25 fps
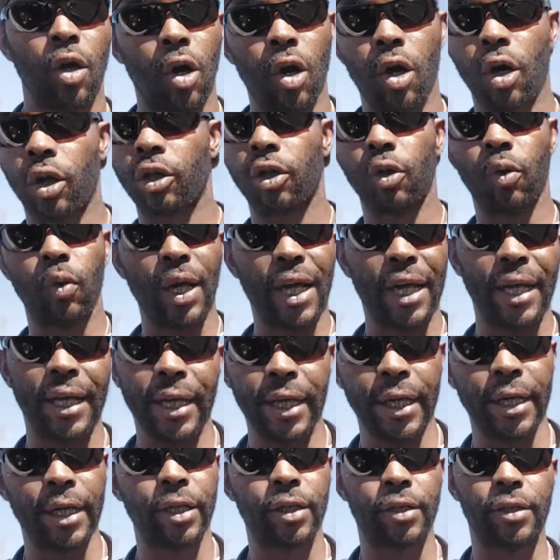all the way
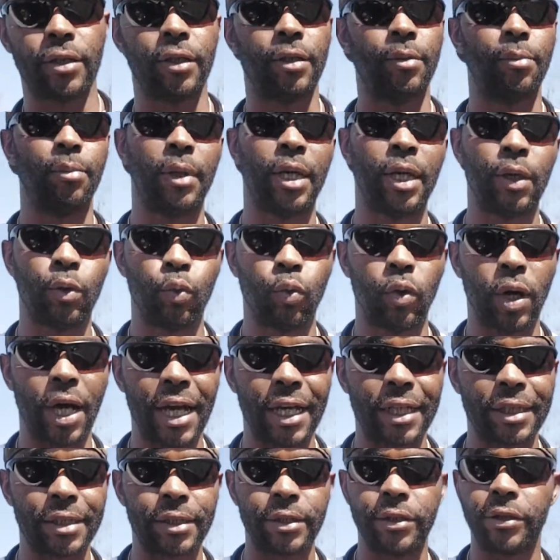here to the
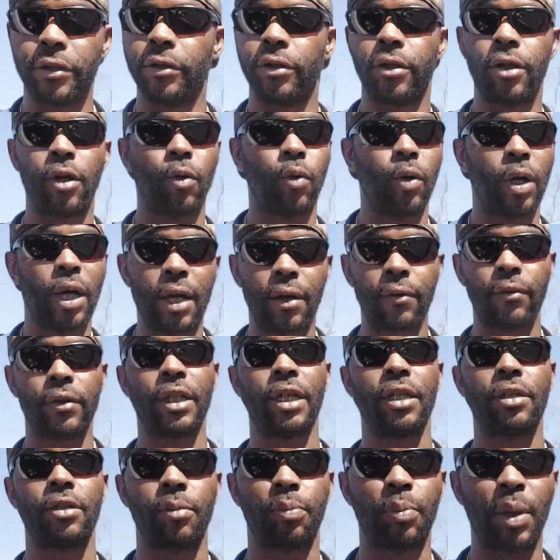Midwest. You know, wherever
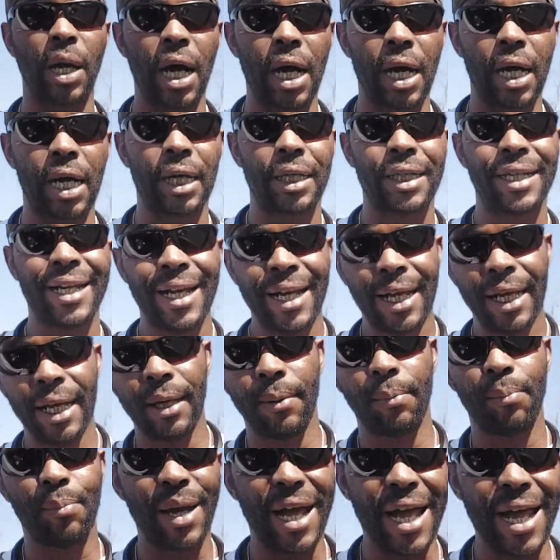there's a pond
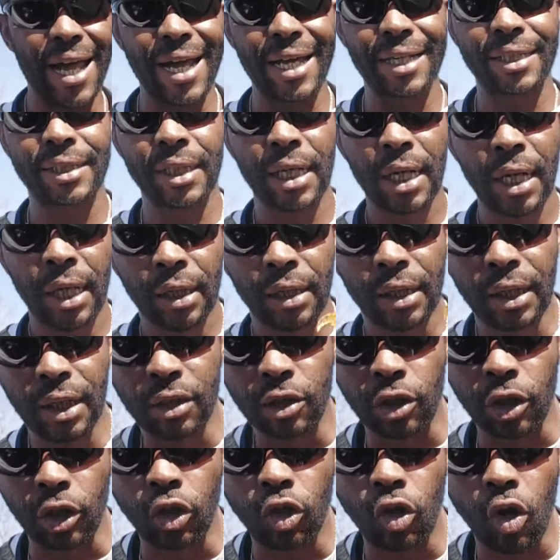and bass,
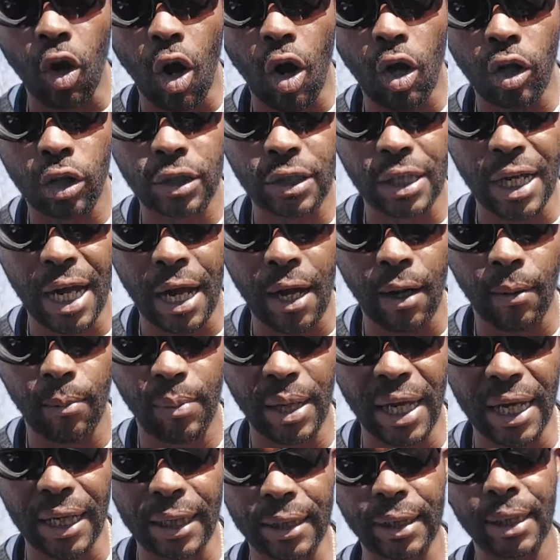there's a crawl style
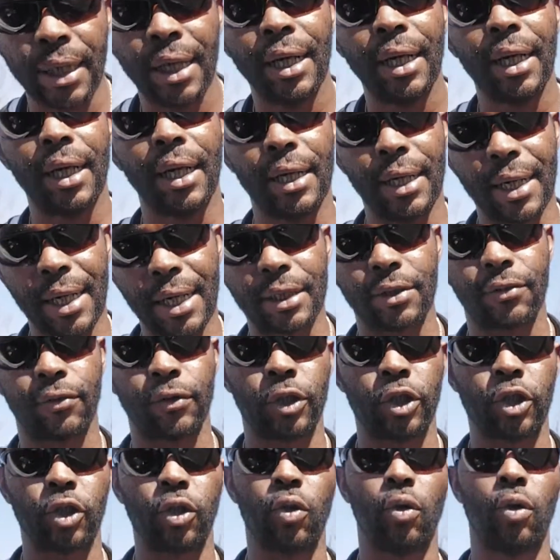bait, and that's
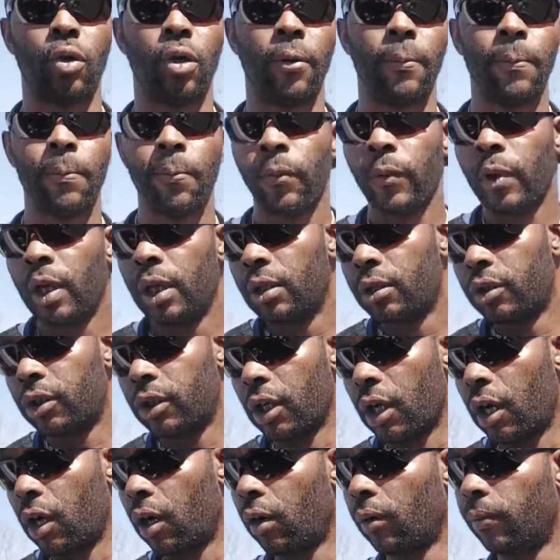for sure.
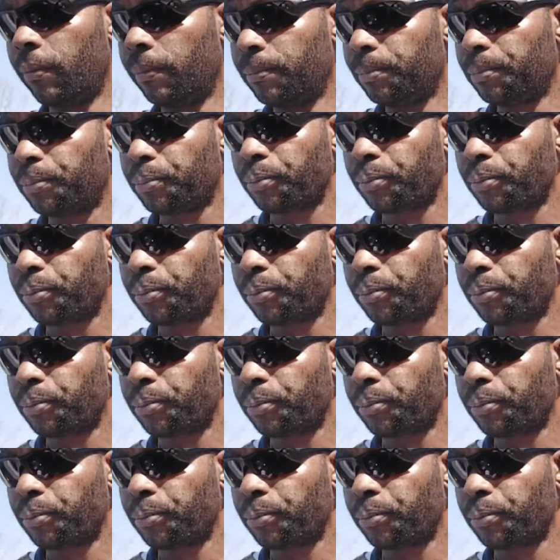So